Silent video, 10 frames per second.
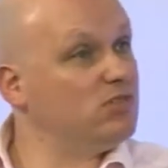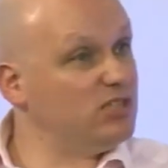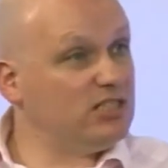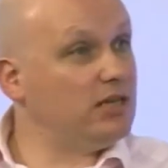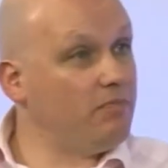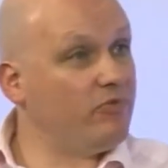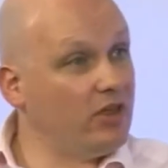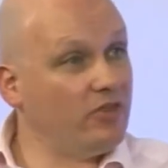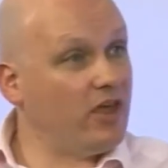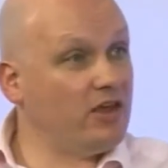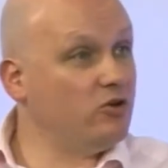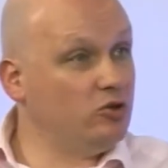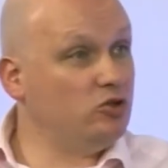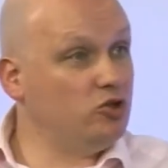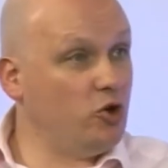something they could
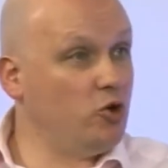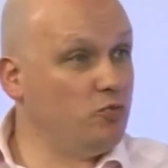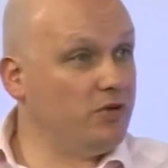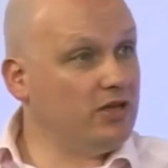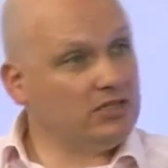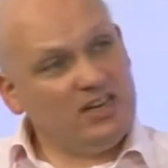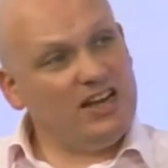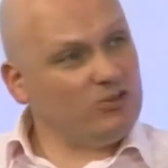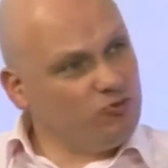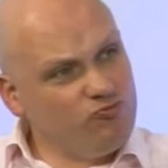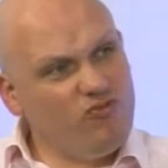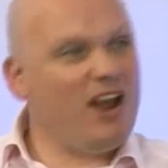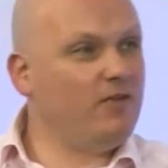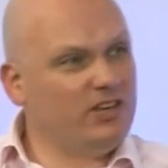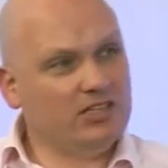do, but they'll say, it's
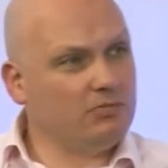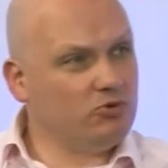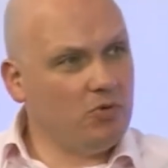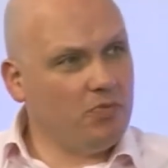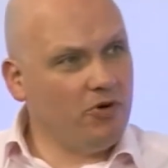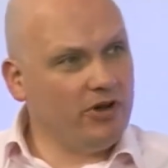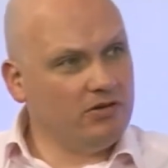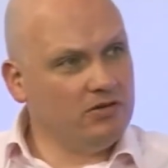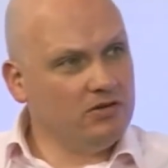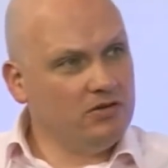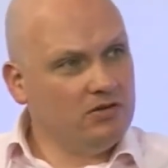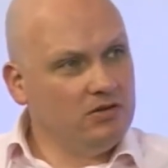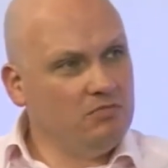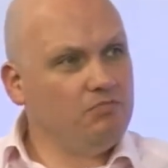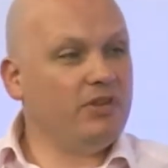relevant up to a point.
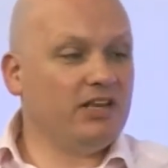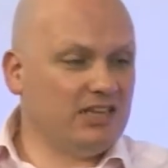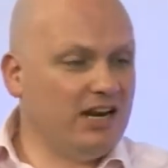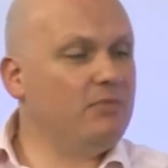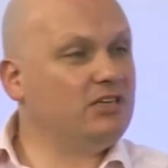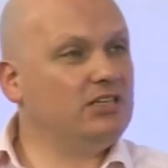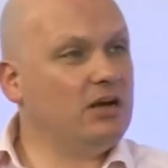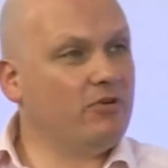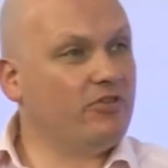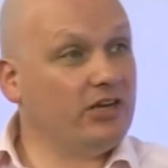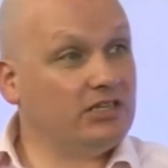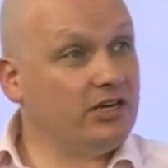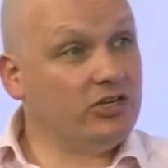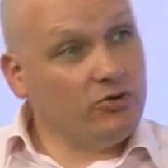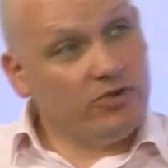But there's a limited number of things they
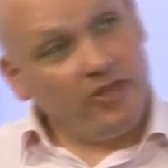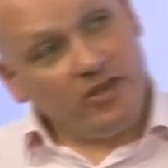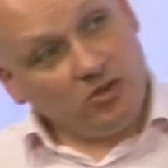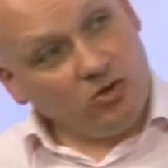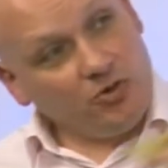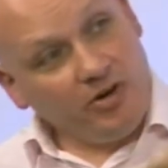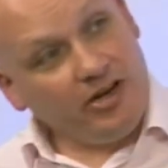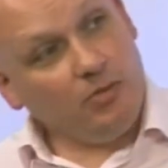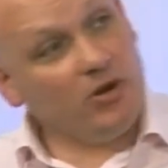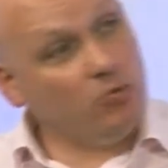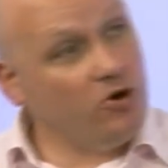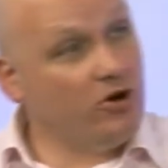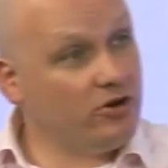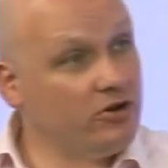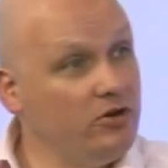could do with that. There's also a little bit of
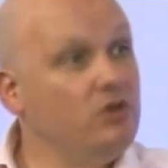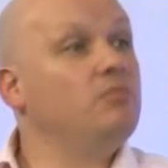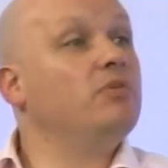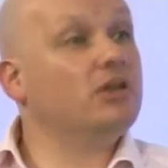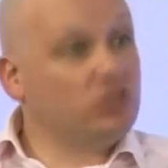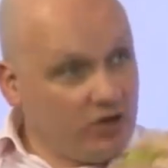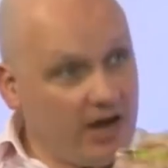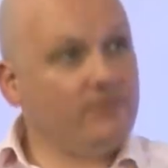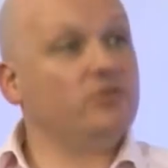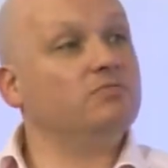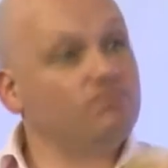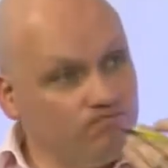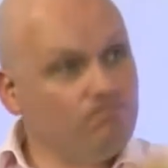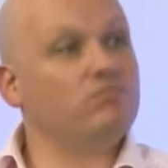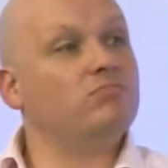work because you have to
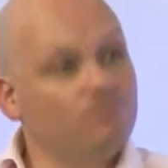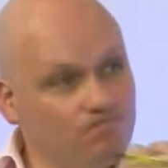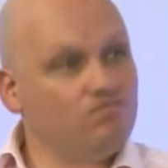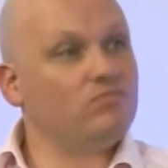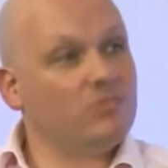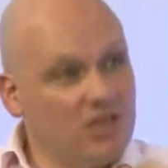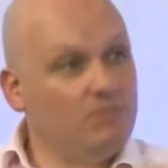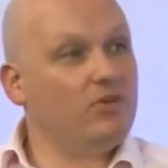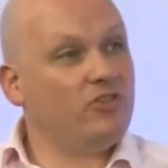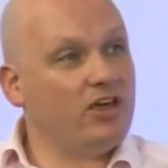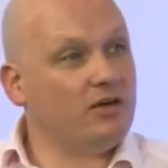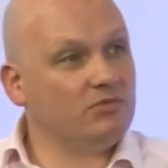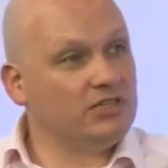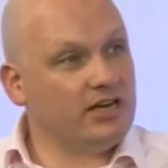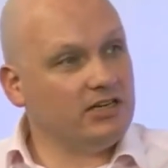keep the thing up
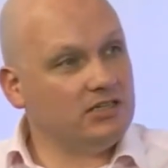to date.